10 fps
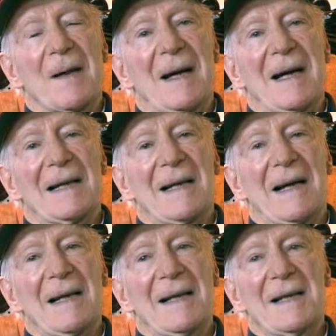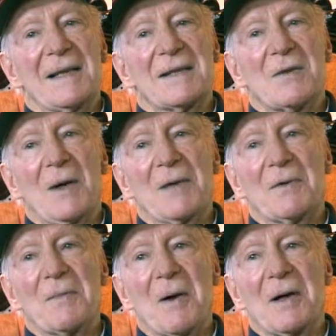And I think it's quite
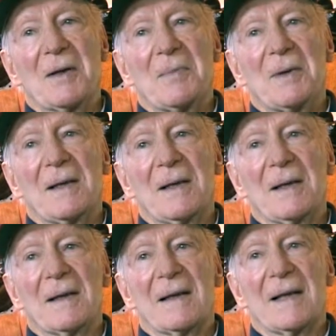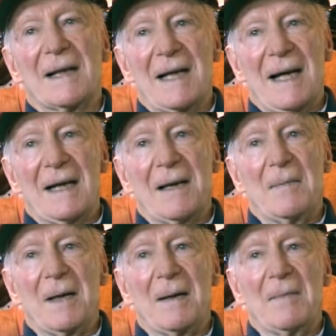remarkable that,
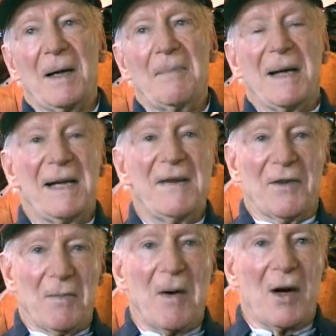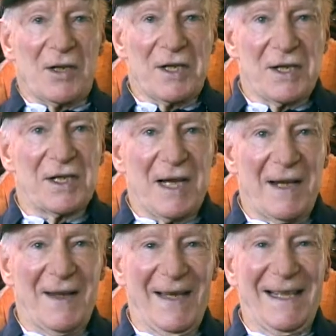again, a medieval Marxist, I
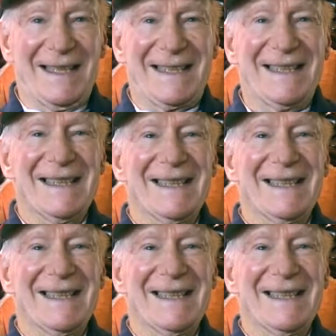think,